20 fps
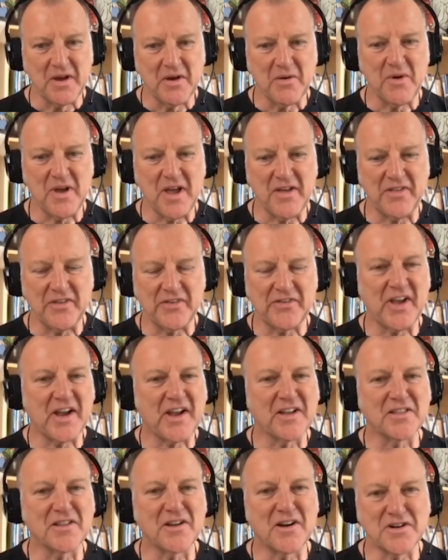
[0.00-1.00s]
we had the
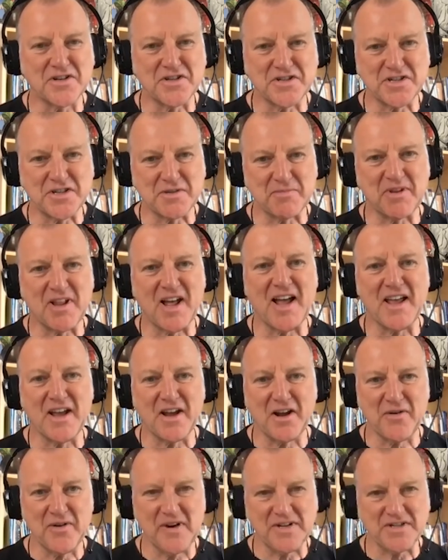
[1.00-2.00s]
second largest supply
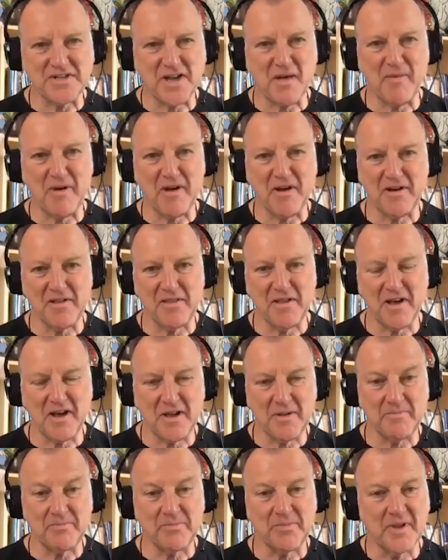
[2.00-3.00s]
increase coming
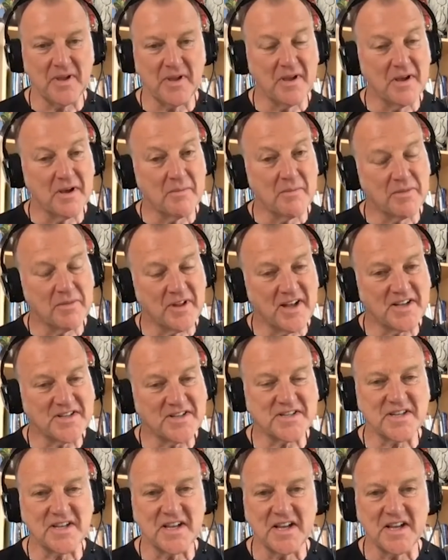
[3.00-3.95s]
online. Plus,